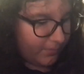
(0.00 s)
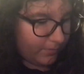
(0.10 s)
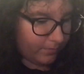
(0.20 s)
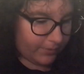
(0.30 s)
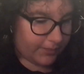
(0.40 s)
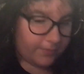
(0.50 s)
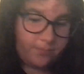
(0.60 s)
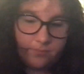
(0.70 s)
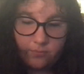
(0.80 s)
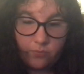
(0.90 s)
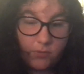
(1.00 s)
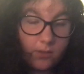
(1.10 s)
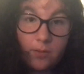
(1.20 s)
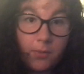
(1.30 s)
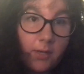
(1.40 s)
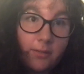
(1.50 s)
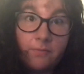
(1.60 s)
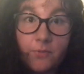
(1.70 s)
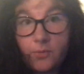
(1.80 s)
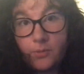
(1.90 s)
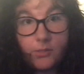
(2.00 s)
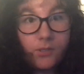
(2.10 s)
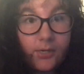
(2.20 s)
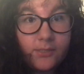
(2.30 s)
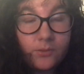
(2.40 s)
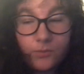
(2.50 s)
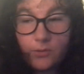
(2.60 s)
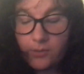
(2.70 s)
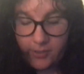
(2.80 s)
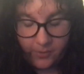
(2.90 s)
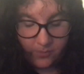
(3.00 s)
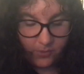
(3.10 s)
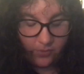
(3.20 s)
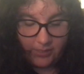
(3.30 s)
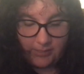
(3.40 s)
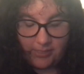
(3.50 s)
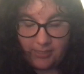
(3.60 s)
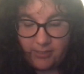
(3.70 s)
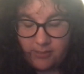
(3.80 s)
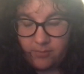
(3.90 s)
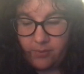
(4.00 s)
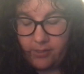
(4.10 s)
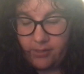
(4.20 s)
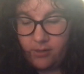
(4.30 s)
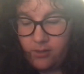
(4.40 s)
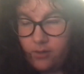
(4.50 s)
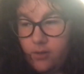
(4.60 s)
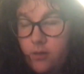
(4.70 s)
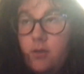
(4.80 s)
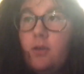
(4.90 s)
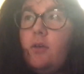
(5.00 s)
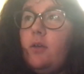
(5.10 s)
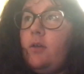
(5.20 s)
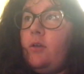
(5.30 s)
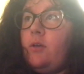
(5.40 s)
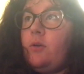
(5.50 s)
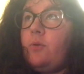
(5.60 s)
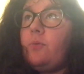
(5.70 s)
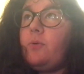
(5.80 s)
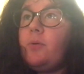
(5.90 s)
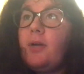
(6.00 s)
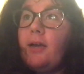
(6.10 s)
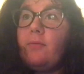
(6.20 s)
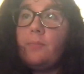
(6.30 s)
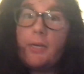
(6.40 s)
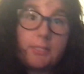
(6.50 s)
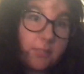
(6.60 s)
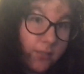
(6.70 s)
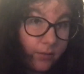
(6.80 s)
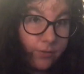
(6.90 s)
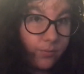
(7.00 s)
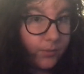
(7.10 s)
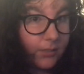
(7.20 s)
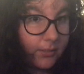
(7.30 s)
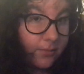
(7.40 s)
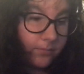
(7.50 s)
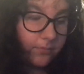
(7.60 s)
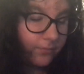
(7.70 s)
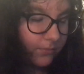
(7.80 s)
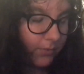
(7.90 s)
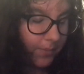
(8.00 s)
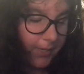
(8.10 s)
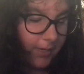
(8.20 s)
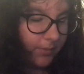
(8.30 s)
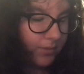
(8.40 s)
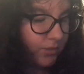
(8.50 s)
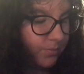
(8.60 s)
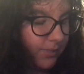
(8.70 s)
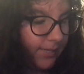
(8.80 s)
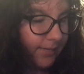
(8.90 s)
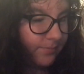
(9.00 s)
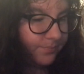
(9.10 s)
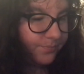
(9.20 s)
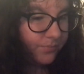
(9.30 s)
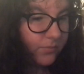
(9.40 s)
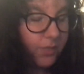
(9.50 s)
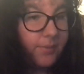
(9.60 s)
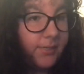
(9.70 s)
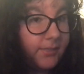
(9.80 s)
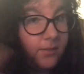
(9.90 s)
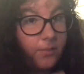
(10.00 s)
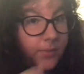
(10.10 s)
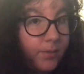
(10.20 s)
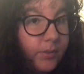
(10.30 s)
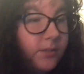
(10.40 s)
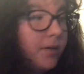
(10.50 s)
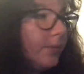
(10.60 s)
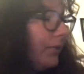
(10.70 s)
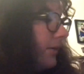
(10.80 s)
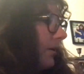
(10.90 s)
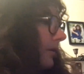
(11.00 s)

But I'm not an influencer. I don't do things like this. But Mike's in the other room with the babies just playing. You might hear a baby come in here